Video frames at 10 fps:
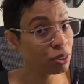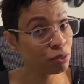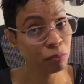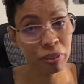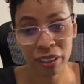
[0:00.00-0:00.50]

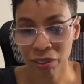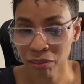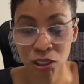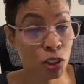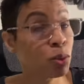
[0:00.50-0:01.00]
for
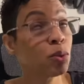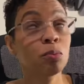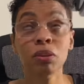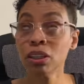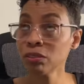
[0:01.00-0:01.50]
me.
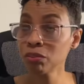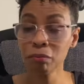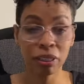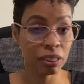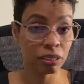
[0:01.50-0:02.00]

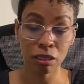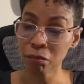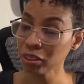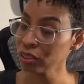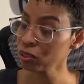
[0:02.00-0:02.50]

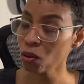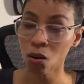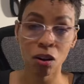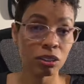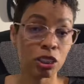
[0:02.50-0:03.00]
Some of these
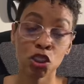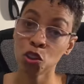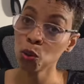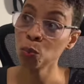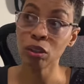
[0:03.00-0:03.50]
calls is
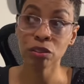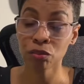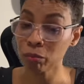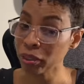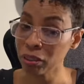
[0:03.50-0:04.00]
too much
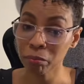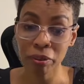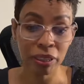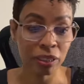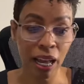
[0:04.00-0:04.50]
for me,
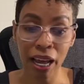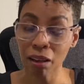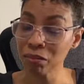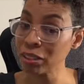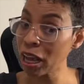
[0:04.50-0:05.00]
but I
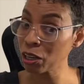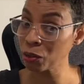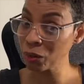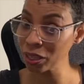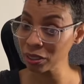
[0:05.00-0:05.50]
have to
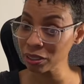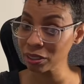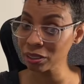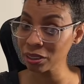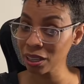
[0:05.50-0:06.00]

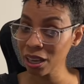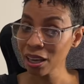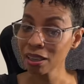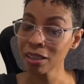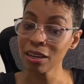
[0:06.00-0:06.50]
digress.
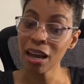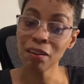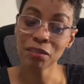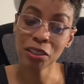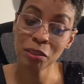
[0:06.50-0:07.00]
Then I
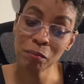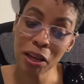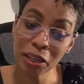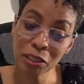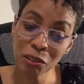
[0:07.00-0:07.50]
have to get
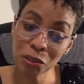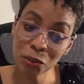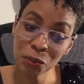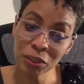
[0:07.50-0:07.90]
back into